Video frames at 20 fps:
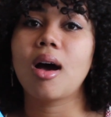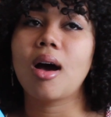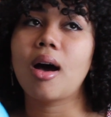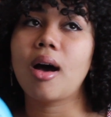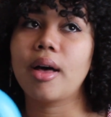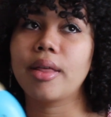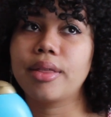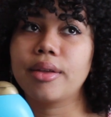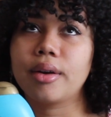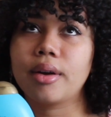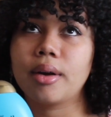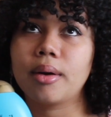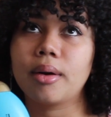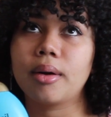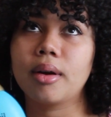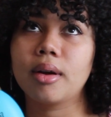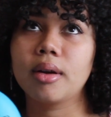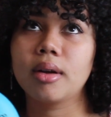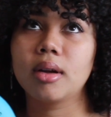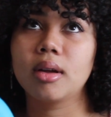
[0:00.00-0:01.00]

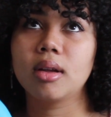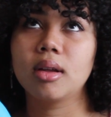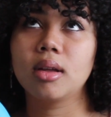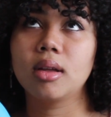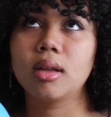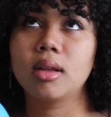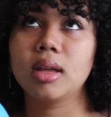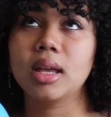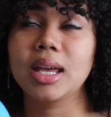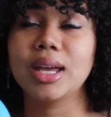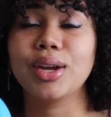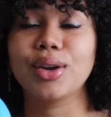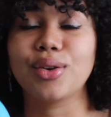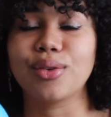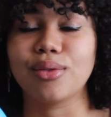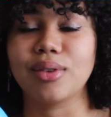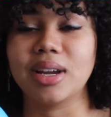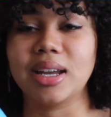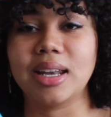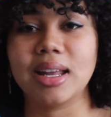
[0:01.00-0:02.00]
other
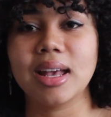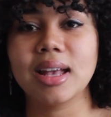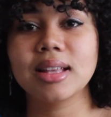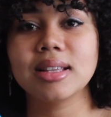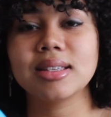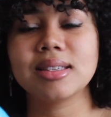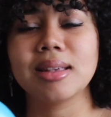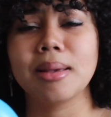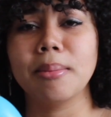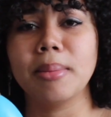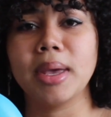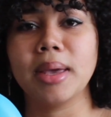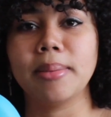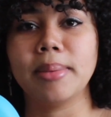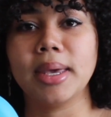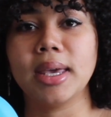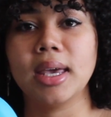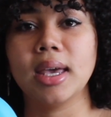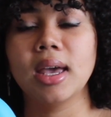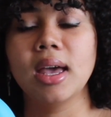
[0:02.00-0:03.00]
ingredients that
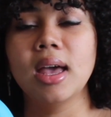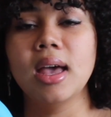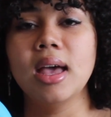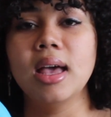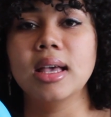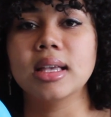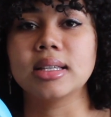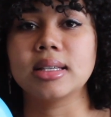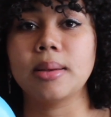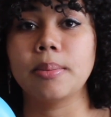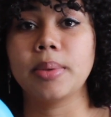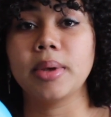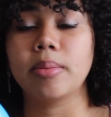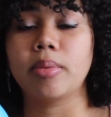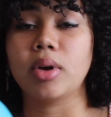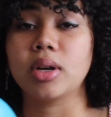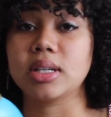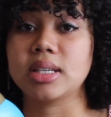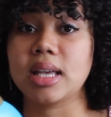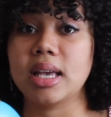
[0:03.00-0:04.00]
maybe some
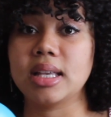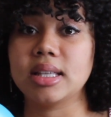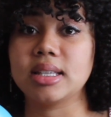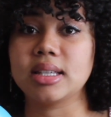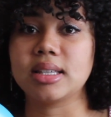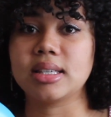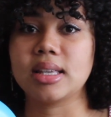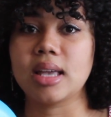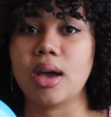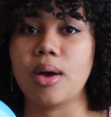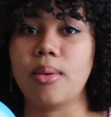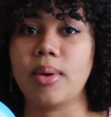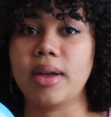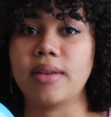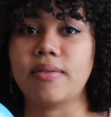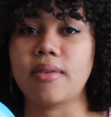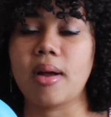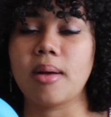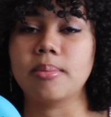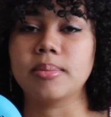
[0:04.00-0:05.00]
people are saying to stay away
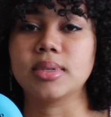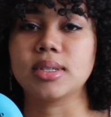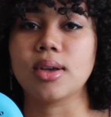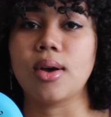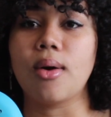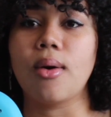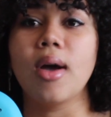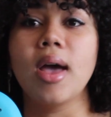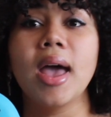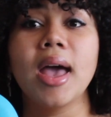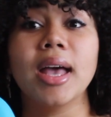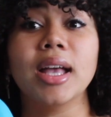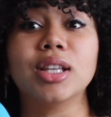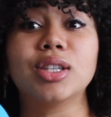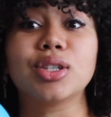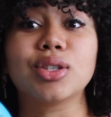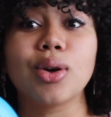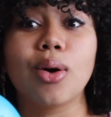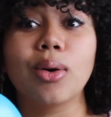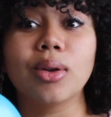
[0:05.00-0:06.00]
from. So
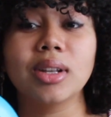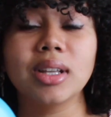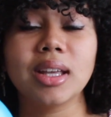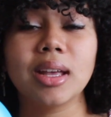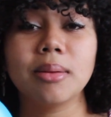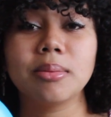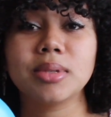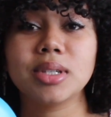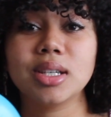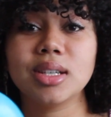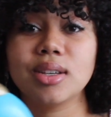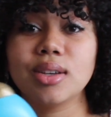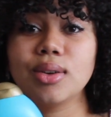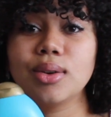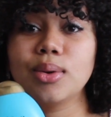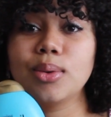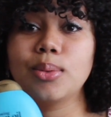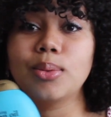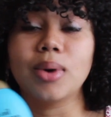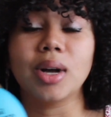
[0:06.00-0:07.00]
it's totally up to
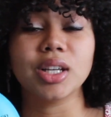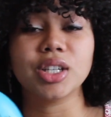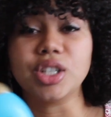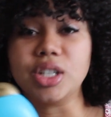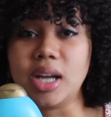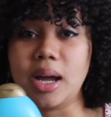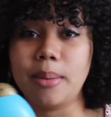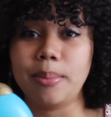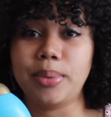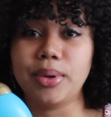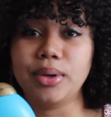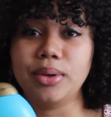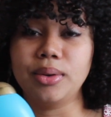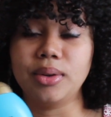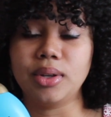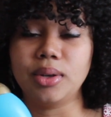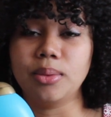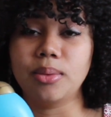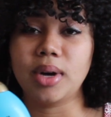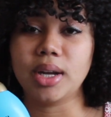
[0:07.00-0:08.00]
you what shampoo
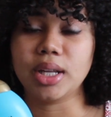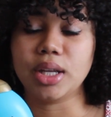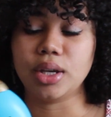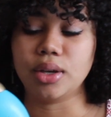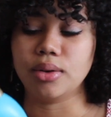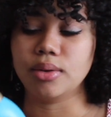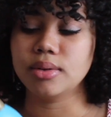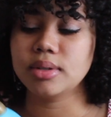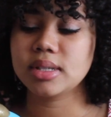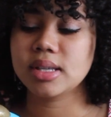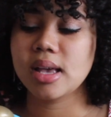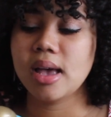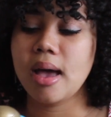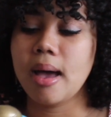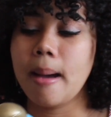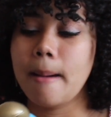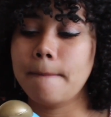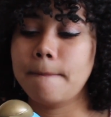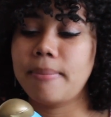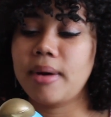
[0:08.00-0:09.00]
you want to use.
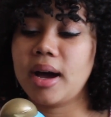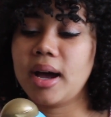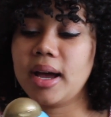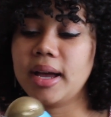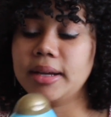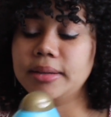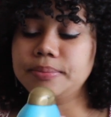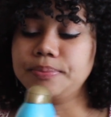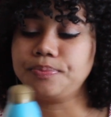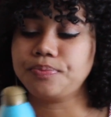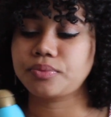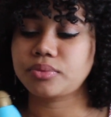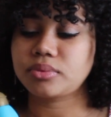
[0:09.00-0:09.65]
But